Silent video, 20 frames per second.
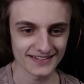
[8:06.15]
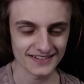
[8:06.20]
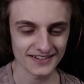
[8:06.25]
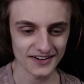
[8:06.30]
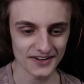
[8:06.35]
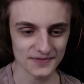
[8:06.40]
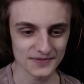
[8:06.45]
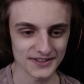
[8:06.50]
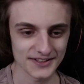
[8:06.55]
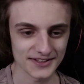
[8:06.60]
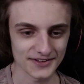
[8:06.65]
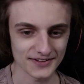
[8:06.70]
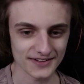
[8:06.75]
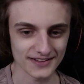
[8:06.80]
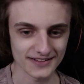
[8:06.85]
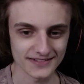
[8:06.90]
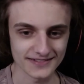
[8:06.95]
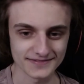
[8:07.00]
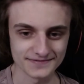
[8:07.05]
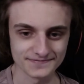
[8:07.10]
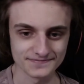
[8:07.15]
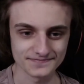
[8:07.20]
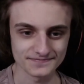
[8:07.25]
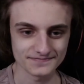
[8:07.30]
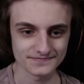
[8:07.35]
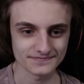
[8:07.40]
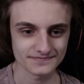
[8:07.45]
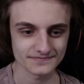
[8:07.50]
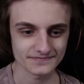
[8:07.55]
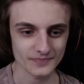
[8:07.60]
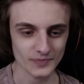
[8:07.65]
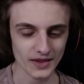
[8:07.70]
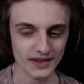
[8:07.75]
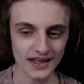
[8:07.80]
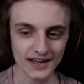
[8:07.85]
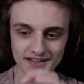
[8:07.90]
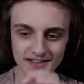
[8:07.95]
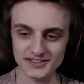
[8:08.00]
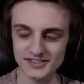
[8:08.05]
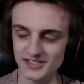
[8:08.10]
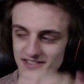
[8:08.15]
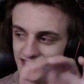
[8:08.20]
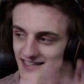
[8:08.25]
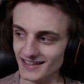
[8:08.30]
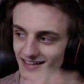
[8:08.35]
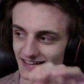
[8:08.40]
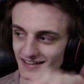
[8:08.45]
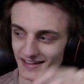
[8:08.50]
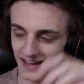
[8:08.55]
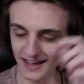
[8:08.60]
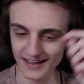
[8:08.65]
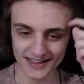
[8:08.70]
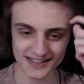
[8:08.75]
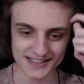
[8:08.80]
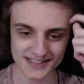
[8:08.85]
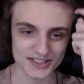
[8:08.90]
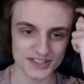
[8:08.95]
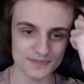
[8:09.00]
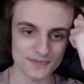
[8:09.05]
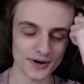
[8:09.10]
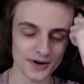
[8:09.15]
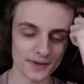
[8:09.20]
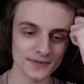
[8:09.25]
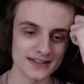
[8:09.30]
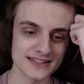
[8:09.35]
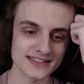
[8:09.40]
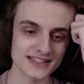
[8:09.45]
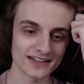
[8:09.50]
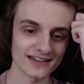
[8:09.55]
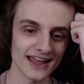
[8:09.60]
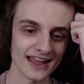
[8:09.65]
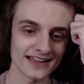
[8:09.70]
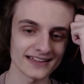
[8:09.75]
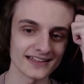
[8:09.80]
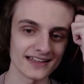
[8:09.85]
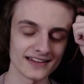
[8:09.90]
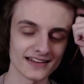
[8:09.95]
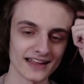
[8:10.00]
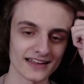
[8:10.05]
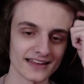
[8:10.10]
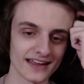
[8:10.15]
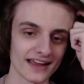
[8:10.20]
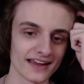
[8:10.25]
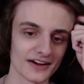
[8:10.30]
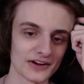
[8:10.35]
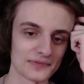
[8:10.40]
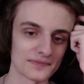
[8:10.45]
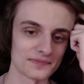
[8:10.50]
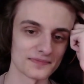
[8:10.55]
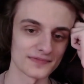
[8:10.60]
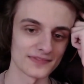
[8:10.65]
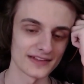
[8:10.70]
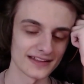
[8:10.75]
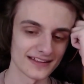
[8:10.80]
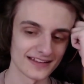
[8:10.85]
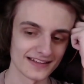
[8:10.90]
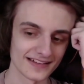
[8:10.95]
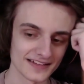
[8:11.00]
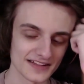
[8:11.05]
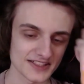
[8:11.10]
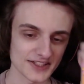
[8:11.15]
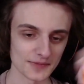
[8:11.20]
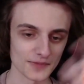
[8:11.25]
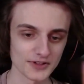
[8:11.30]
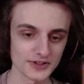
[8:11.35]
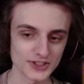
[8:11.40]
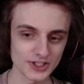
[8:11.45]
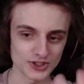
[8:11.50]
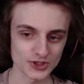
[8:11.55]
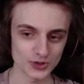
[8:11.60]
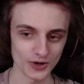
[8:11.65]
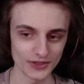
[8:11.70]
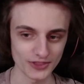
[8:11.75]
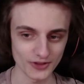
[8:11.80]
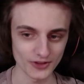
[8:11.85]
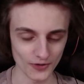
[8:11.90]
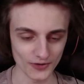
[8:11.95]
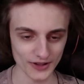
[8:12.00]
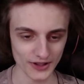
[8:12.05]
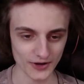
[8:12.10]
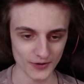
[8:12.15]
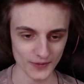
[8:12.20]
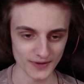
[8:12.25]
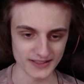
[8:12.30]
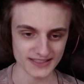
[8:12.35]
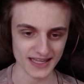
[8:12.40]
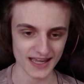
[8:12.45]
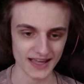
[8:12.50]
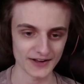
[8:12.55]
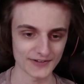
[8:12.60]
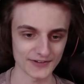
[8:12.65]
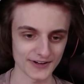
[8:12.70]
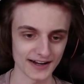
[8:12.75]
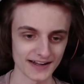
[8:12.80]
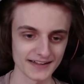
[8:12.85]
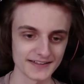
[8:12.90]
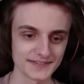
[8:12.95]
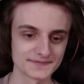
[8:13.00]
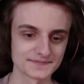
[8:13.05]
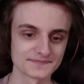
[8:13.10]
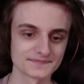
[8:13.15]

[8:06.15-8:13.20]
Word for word: God, Madoka. Yeah, because she's like, I guess she probably selected like a, um, someone to join the Holy Quintet, right?